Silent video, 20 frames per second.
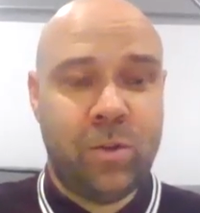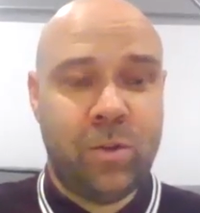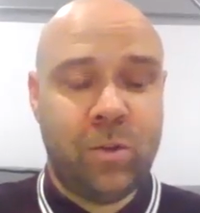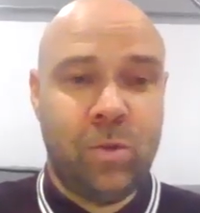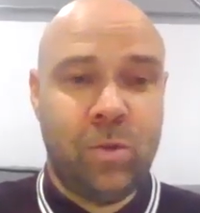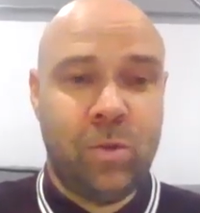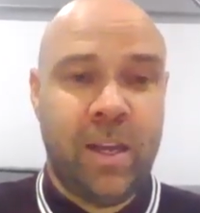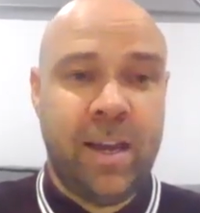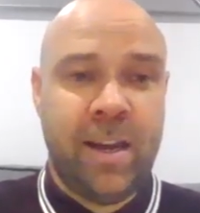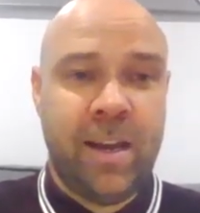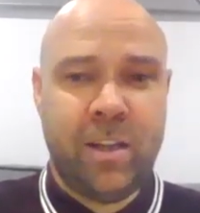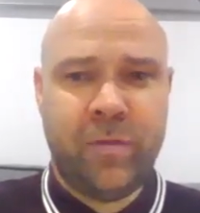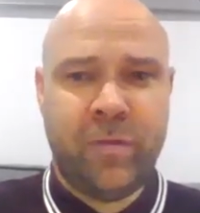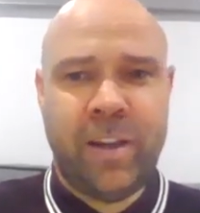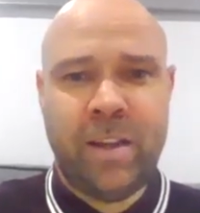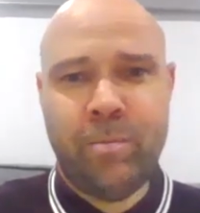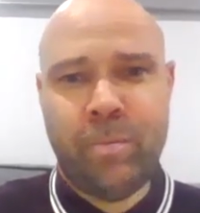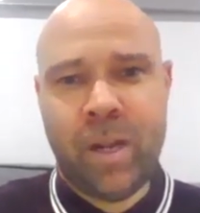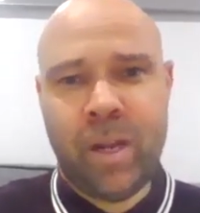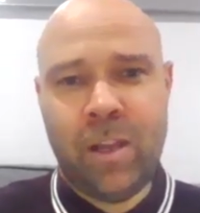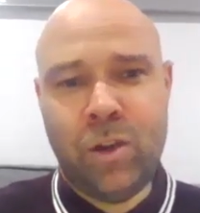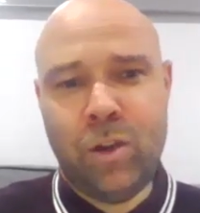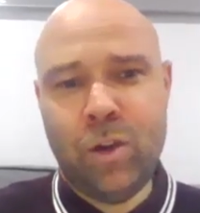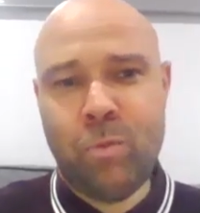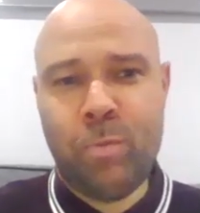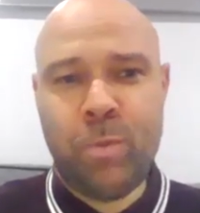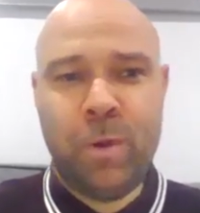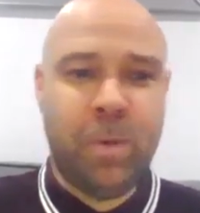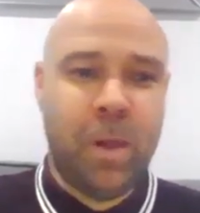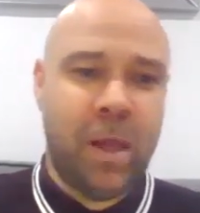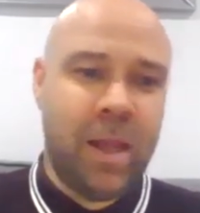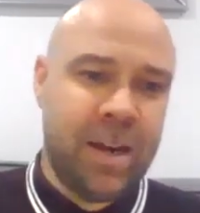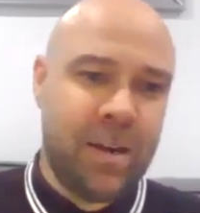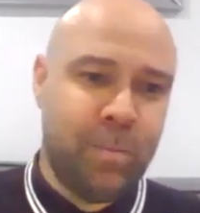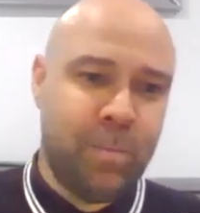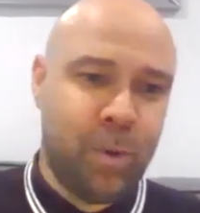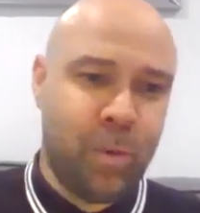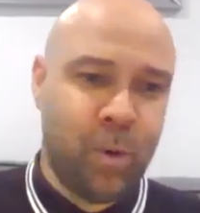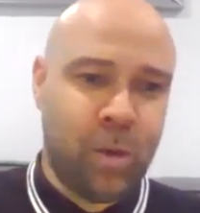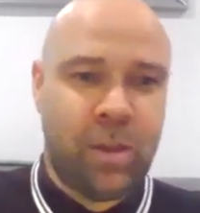So yeah, it's fine bringing young people
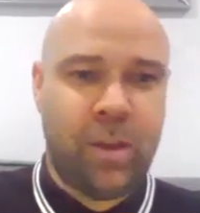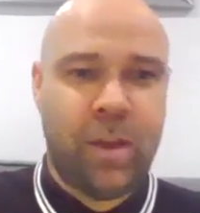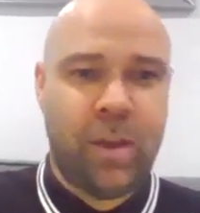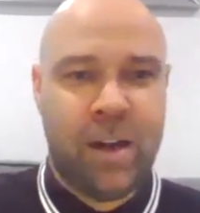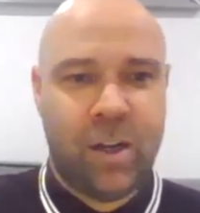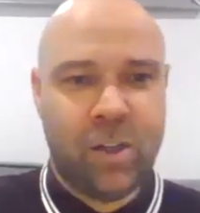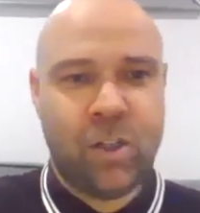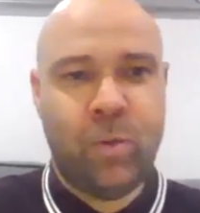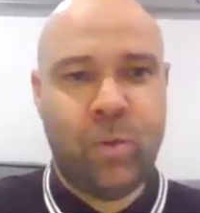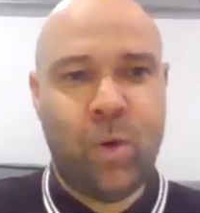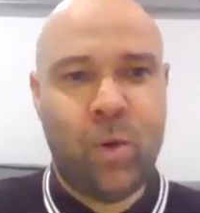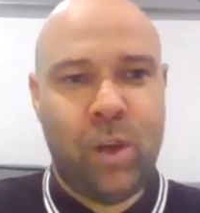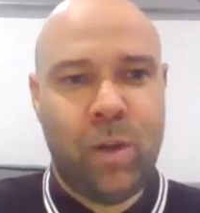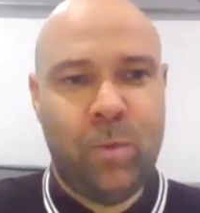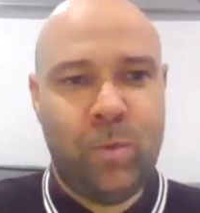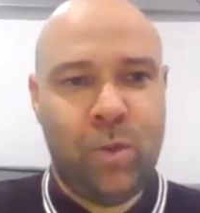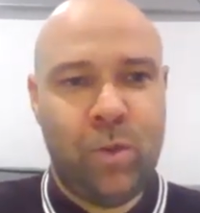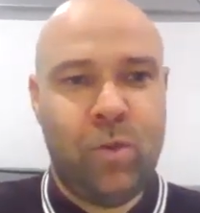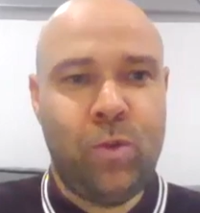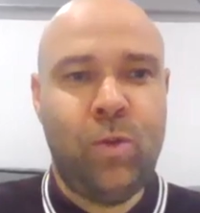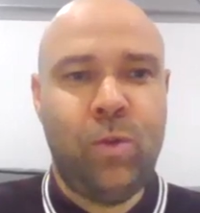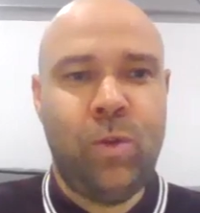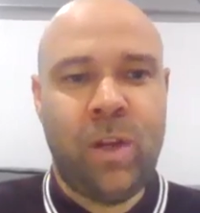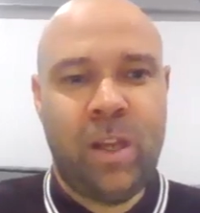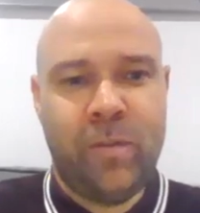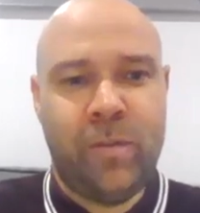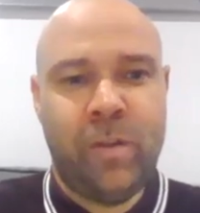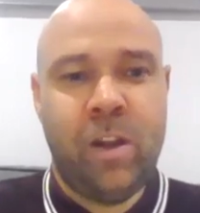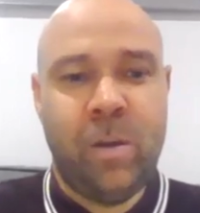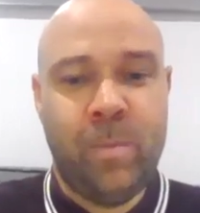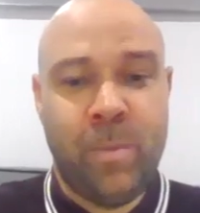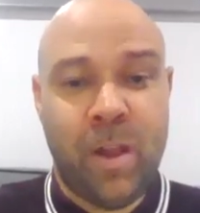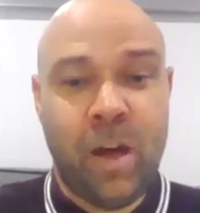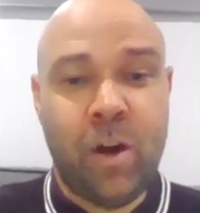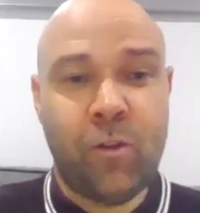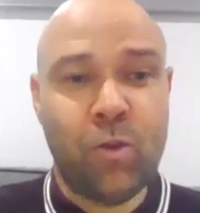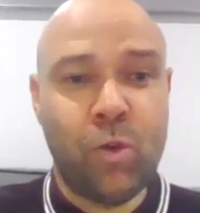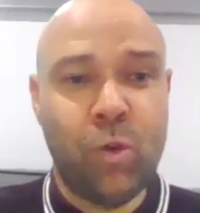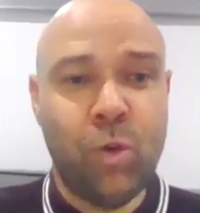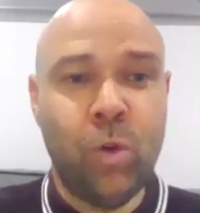in, but what do you actually want them to do and giving them
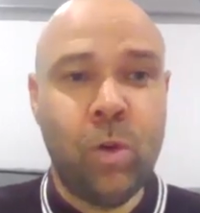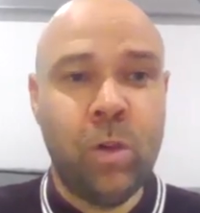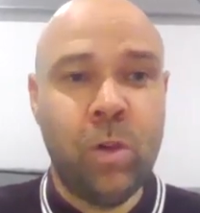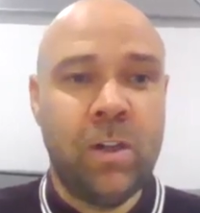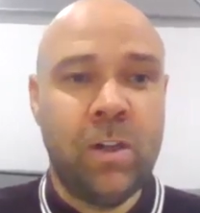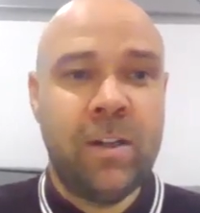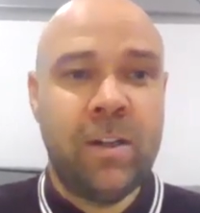that role